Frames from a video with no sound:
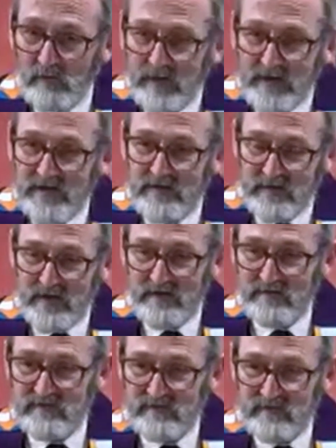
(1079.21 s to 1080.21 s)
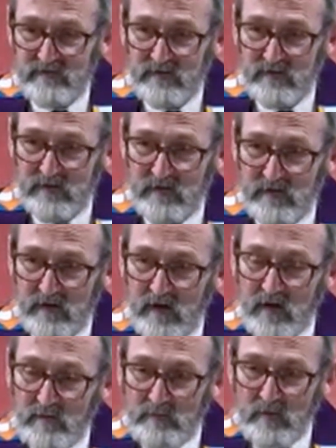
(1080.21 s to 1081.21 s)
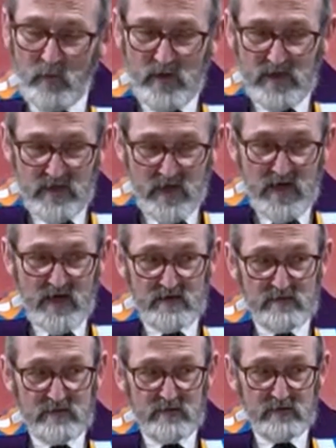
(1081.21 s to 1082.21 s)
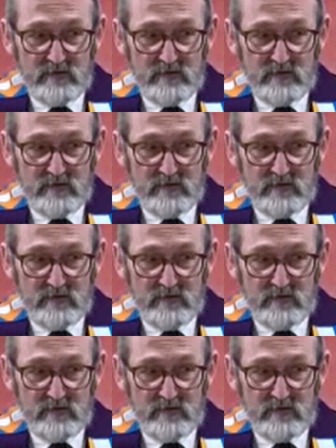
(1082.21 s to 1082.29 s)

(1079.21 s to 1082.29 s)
many things, but we can